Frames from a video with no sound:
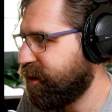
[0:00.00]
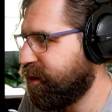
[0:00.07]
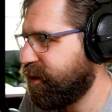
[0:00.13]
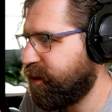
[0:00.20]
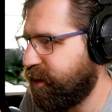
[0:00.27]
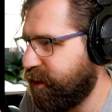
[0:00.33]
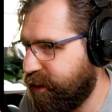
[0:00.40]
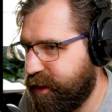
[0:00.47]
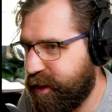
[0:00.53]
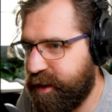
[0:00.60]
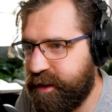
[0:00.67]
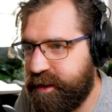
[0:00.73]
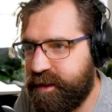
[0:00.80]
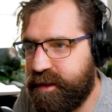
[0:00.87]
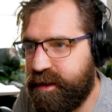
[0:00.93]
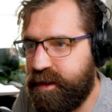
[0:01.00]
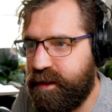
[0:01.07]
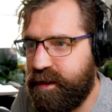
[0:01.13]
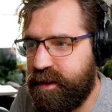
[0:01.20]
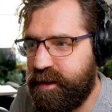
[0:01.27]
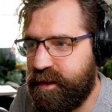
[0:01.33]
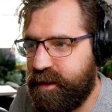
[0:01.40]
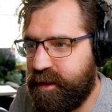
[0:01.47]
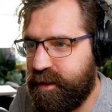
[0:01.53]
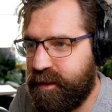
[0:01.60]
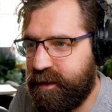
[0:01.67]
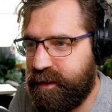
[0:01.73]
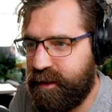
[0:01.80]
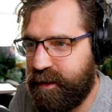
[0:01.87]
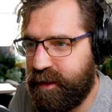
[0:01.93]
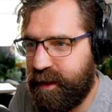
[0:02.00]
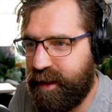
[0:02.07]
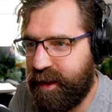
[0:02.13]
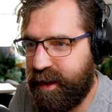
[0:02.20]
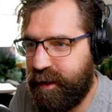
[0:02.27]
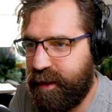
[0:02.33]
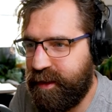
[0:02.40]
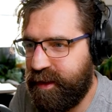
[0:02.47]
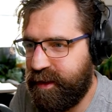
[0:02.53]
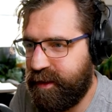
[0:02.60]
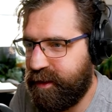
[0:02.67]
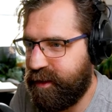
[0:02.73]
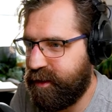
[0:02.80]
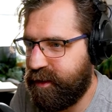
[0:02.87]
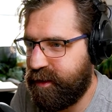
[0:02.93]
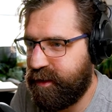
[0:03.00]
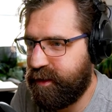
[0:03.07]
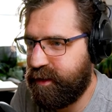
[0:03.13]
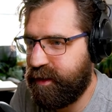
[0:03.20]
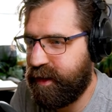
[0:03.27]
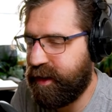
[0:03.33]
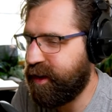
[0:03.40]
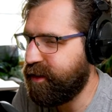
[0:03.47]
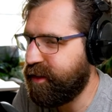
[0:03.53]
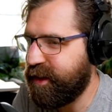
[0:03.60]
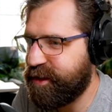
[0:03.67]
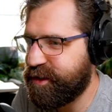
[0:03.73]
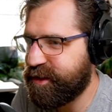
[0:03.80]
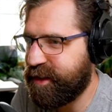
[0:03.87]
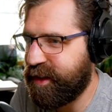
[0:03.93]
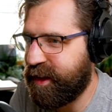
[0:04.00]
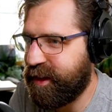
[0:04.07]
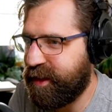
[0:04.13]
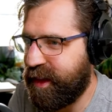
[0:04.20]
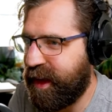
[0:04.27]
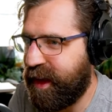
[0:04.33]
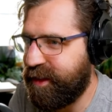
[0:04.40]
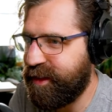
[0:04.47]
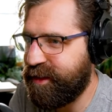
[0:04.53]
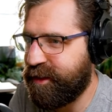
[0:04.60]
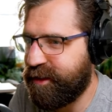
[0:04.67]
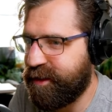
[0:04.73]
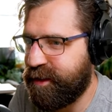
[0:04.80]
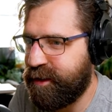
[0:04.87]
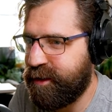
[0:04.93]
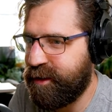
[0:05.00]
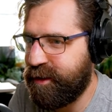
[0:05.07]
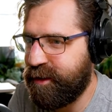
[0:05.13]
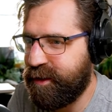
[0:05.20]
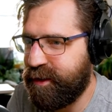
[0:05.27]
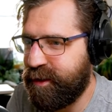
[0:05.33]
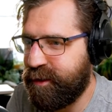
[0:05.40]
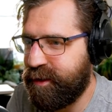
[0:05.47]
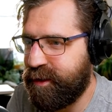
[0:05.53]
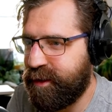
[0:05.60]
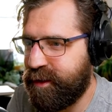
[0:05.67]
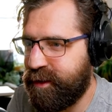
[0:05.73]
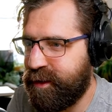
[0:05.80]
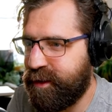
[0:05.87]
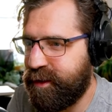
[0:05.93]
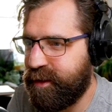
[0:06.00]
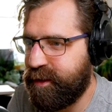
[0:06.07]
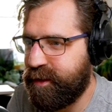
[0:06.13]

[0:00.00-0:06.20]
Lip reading: Curious. I like how I guess they just like they had these on the